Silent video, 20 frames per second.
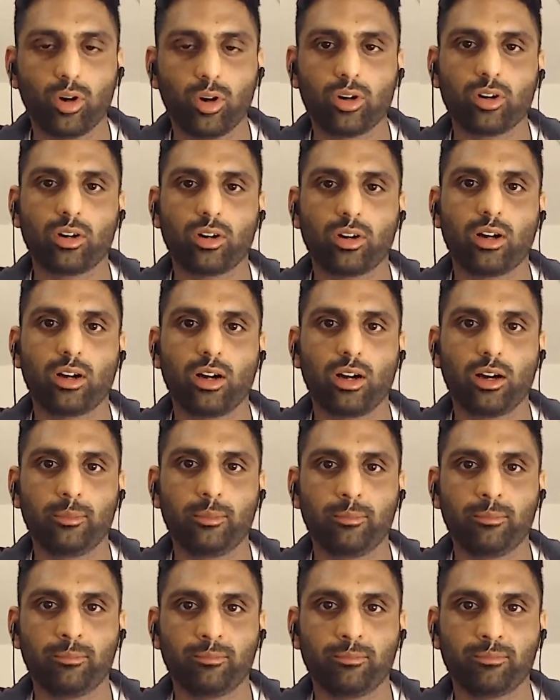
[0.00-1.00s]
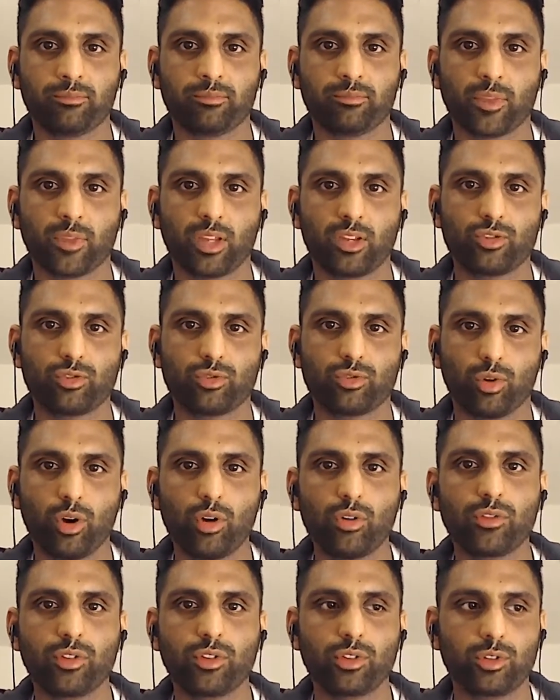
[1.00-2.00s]
What
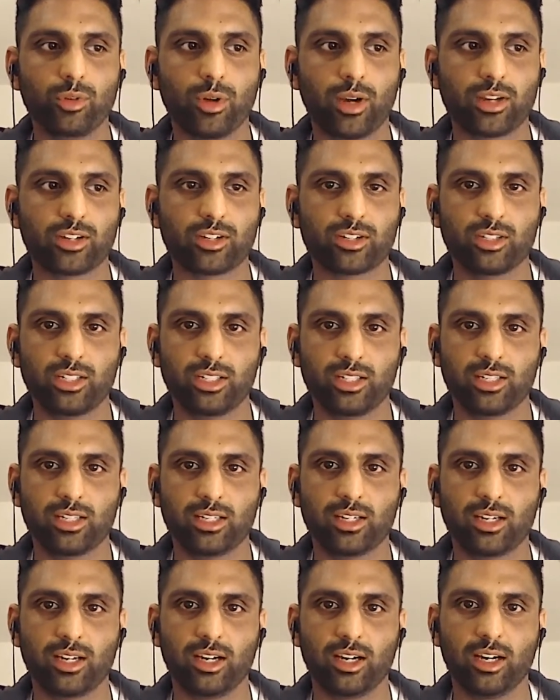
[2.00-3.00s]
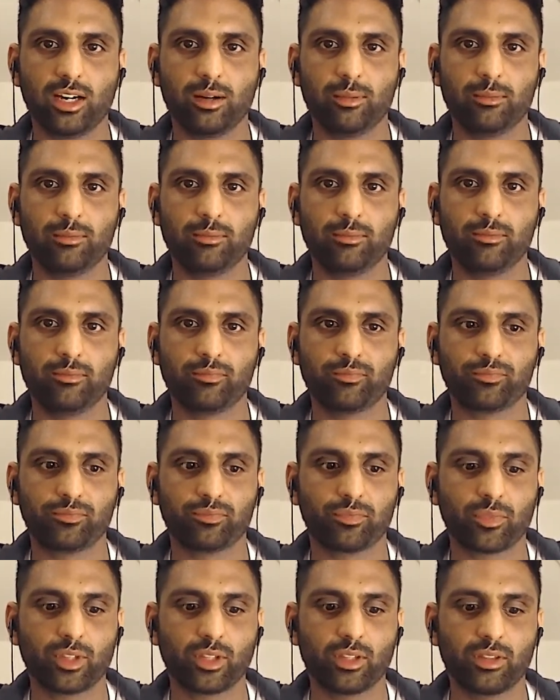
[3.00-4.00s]
drove you to actually
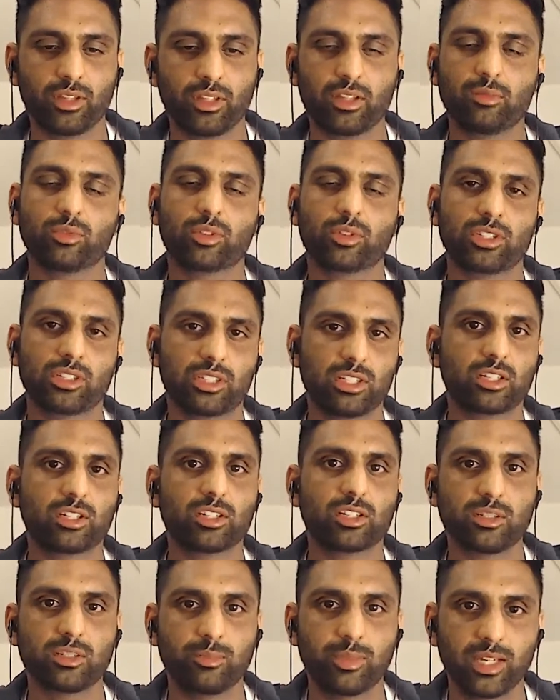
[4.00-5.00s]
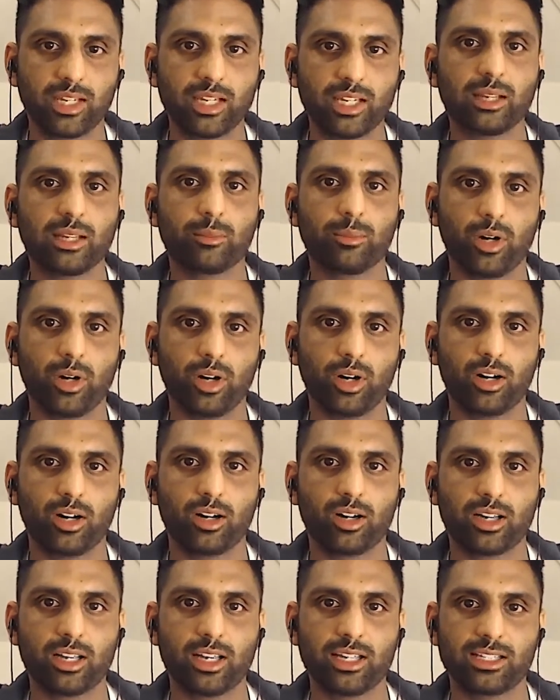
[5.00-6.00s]
because the beginning
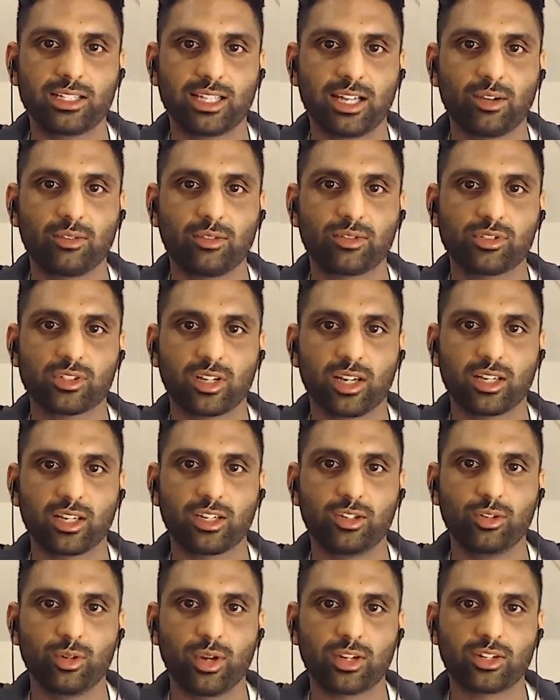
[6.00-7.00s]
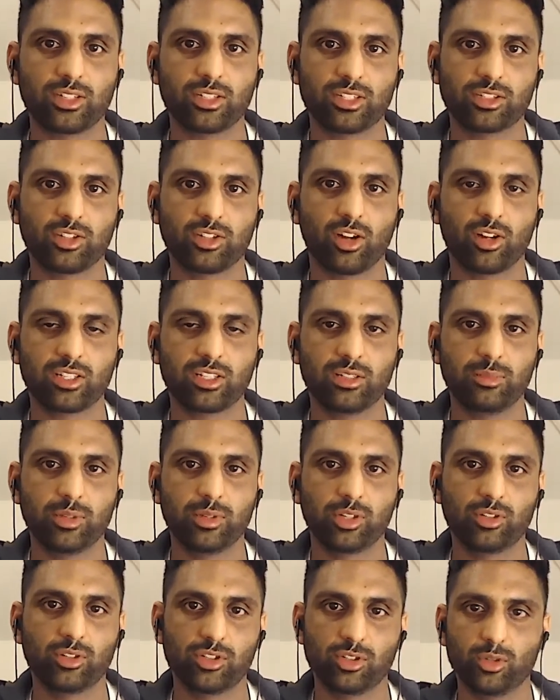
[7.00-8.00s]
part, it sounds like you actually started
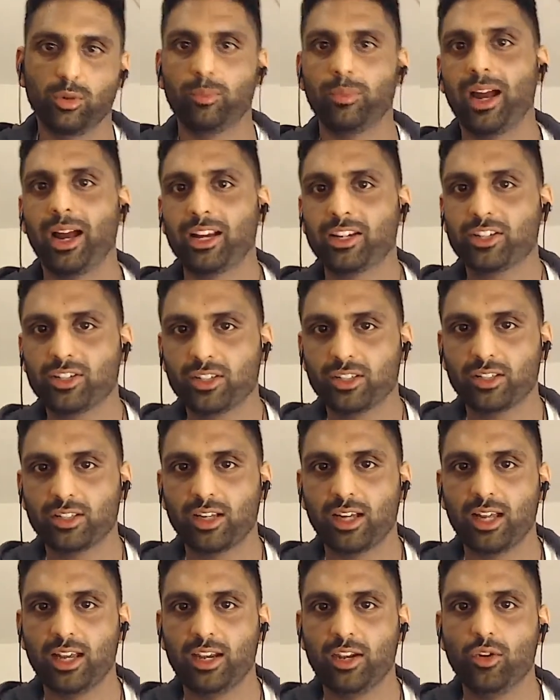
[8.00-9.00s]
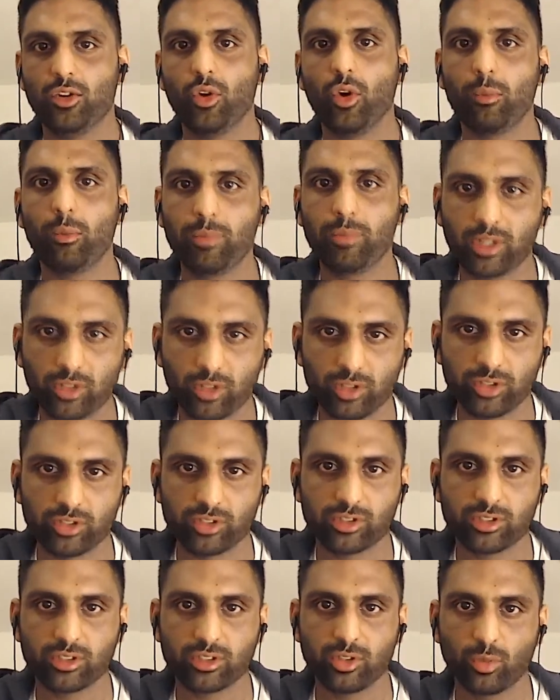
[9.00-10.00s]
because you were passionate and not
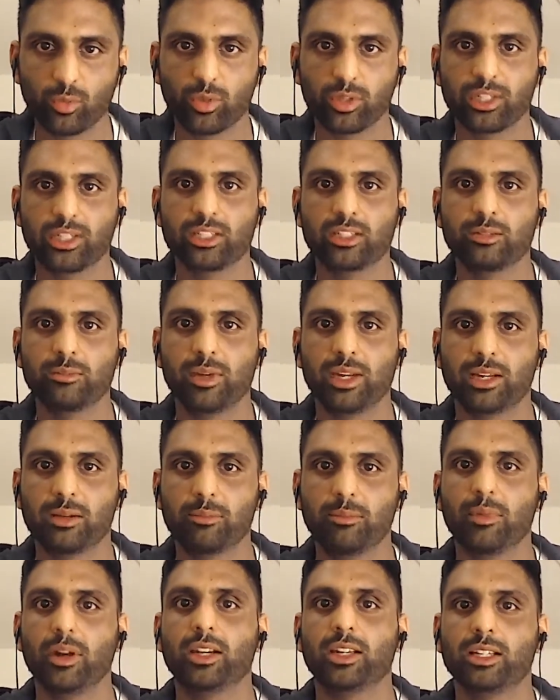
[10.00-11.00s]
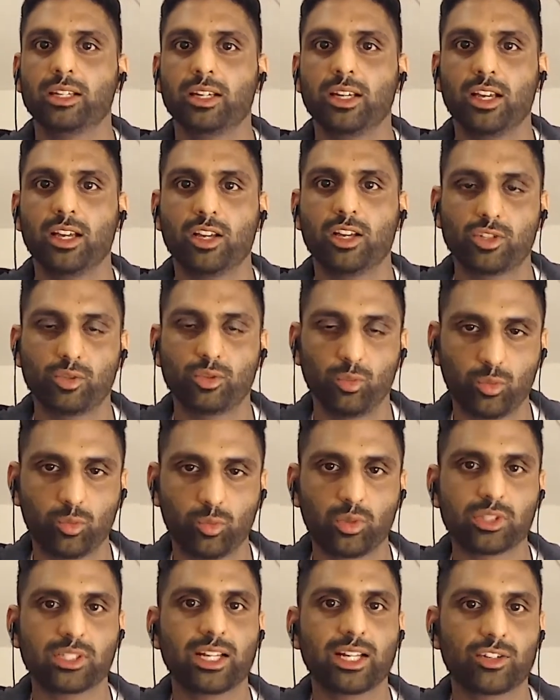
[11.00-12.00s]
because you wanted to make money. So
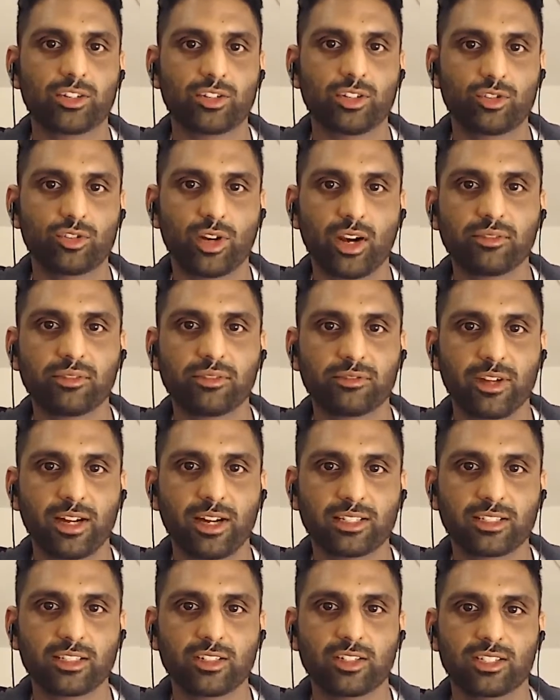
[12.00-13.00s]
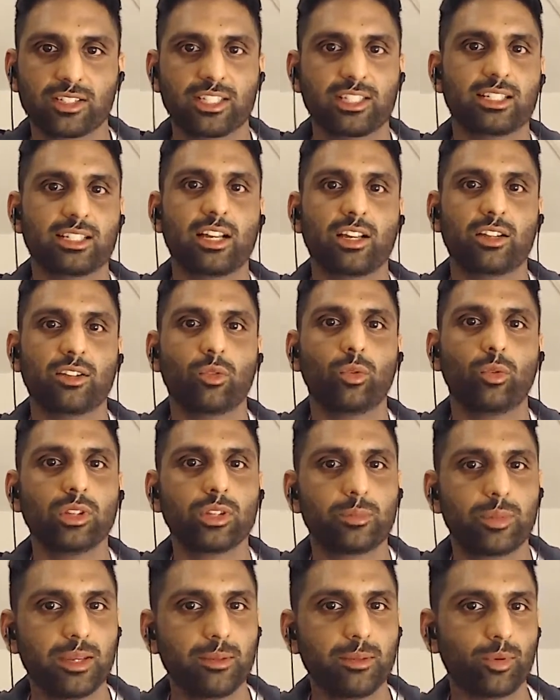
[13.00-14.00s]
was that the driving factor? Because
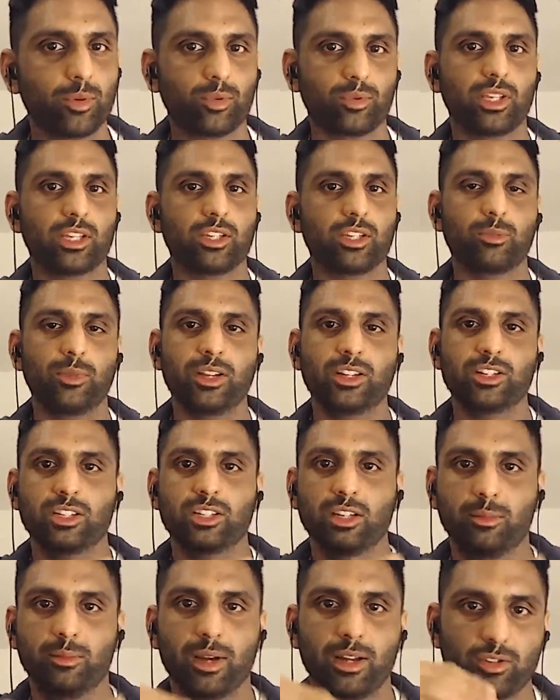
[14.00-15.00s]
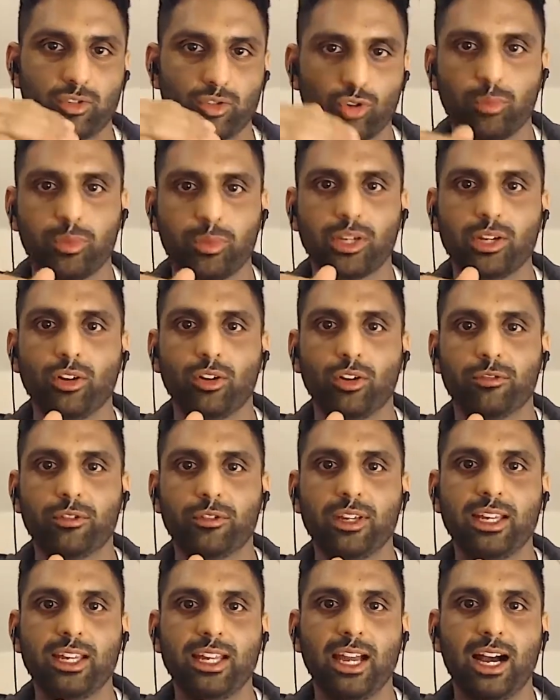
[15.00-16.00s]
all the people that you mentioned dropping
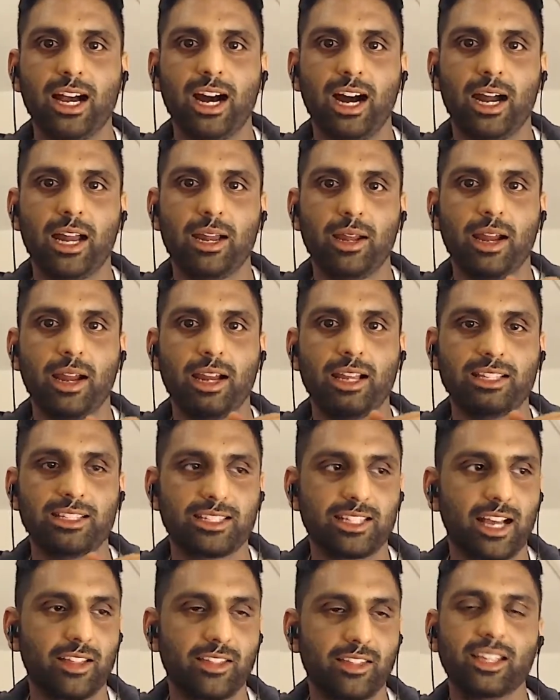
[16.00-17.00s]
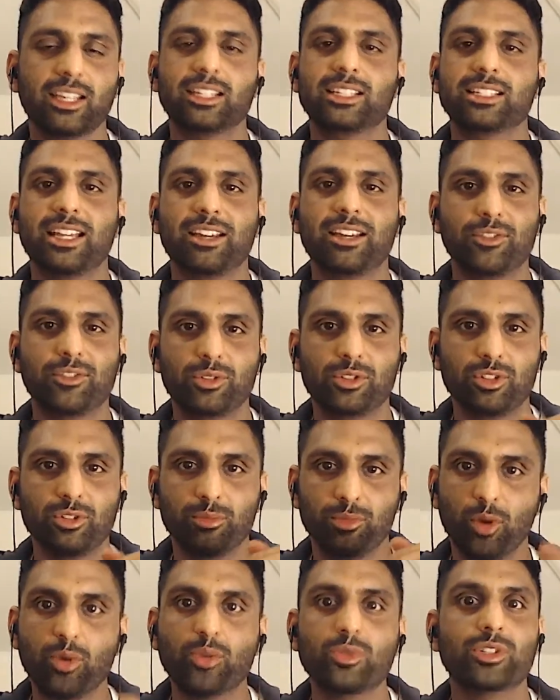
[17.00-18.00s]
off, I think it's safe to
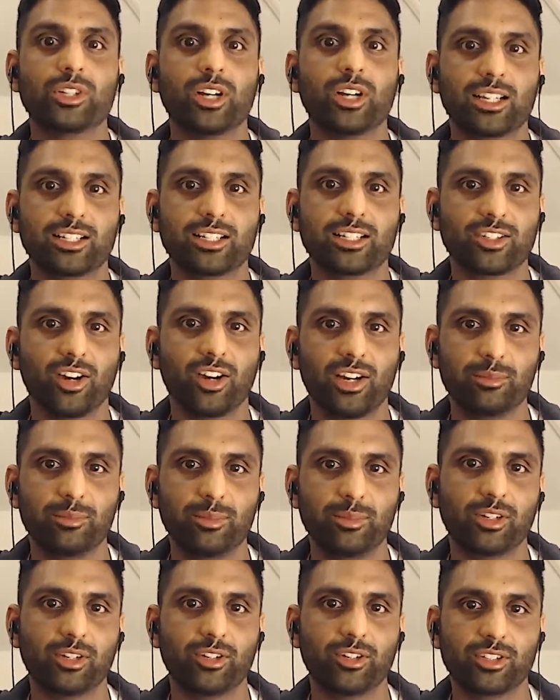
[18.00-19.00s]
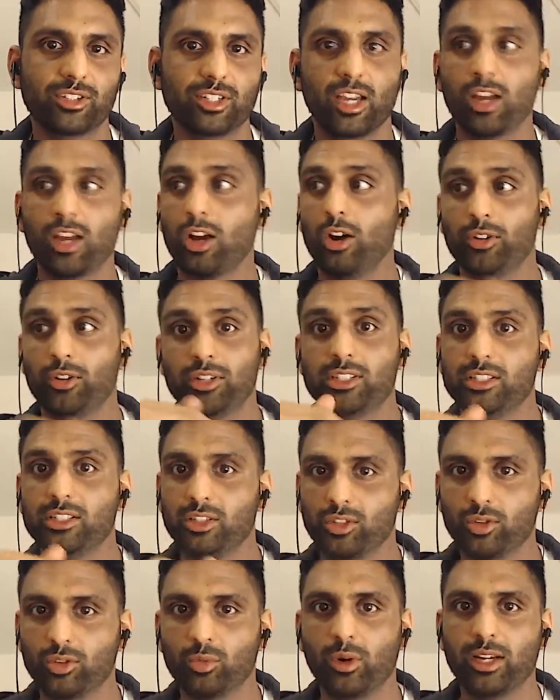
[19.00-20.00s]
assume those guys started because, oh, this
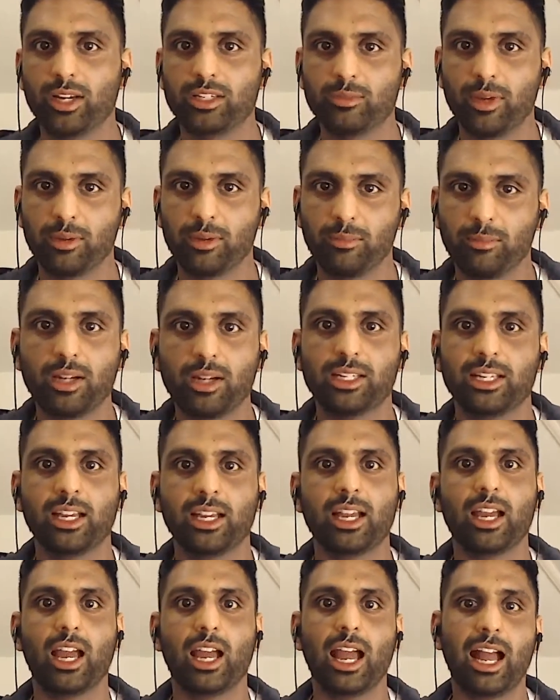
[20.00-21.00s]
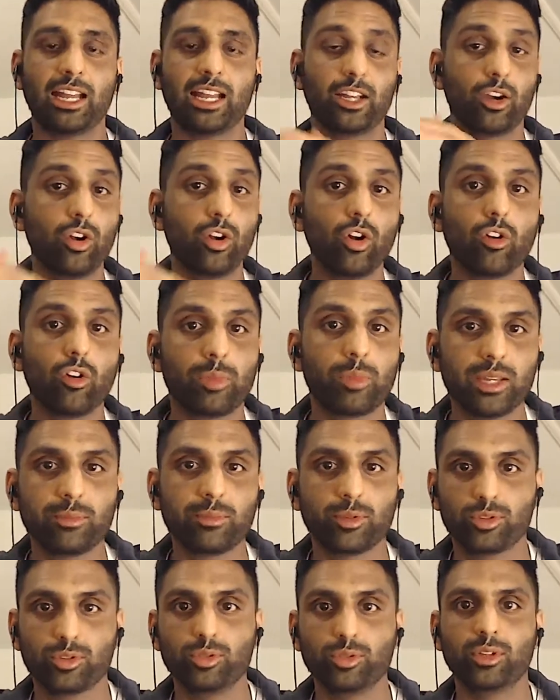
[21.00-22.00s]
is a good way to make money, and a lot of
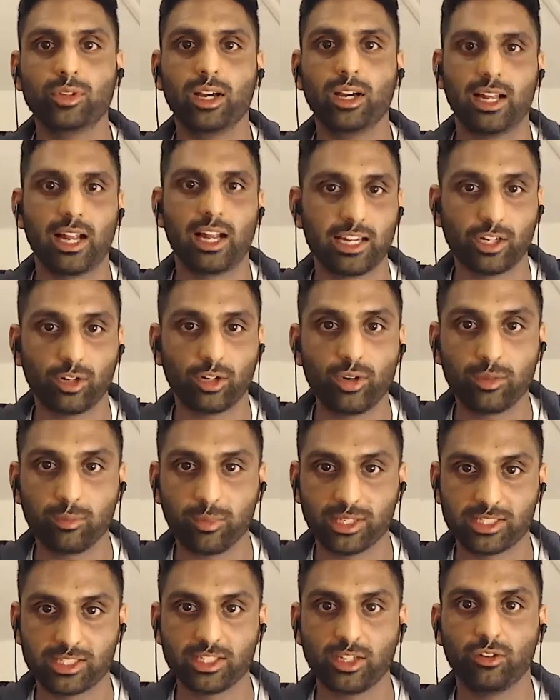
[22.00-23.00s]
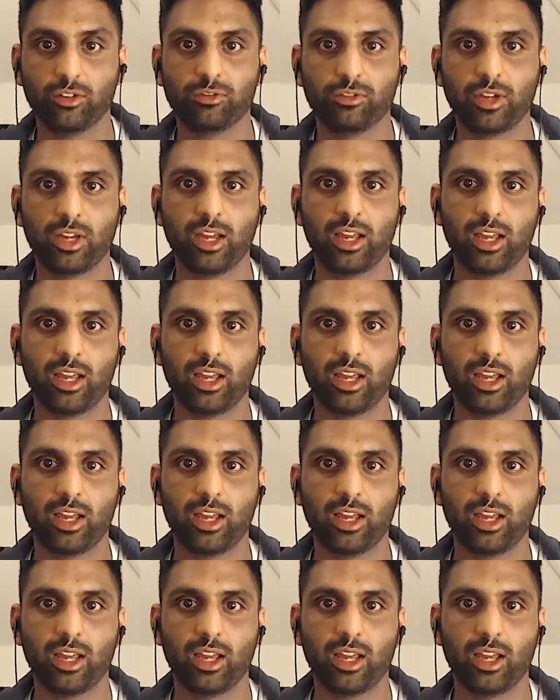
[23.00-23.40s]
people do that, including myself.